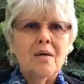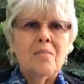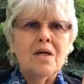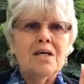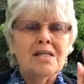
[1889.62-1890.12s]

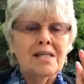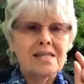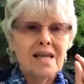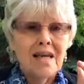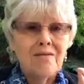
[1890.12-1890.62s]
because this
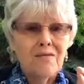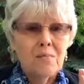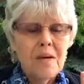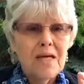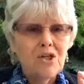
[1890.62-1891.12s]

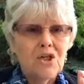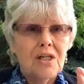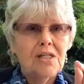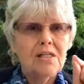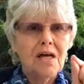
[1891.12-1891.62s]
information
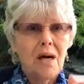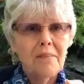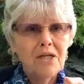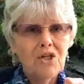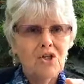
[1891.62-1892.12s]
is
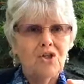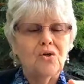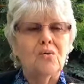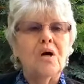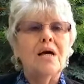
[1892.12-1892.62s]
coming to
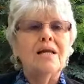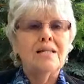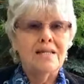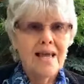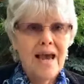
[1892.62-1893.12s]
you
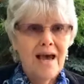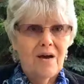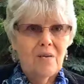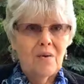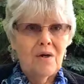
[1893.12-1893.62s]
now.
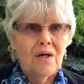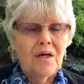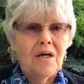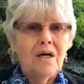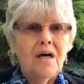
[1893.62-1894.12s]

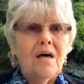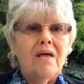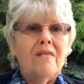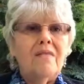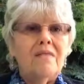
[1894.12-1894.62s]

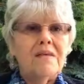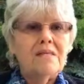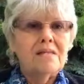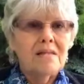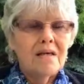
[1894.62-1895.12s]

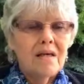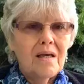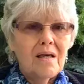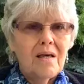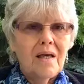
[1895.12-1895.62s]
This
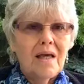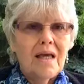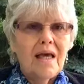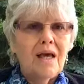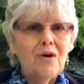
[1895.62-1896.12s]

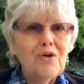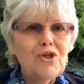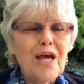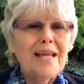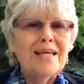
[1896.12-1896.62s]

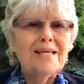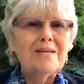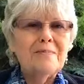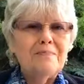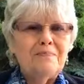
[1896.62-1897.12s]
energetic
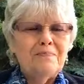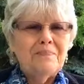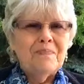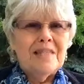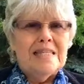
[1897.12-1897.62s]

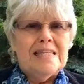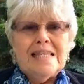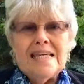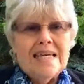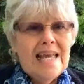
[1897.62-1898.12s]

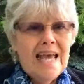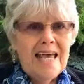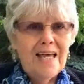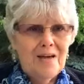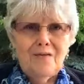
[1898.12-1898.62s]

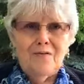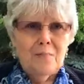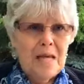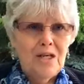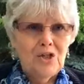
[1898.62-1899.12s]
DNA
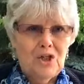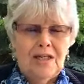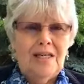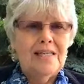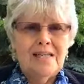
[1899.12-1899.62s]
information
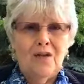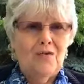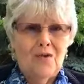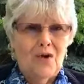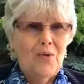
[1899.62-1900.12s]
is here
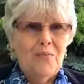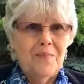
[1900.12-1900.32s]
for you.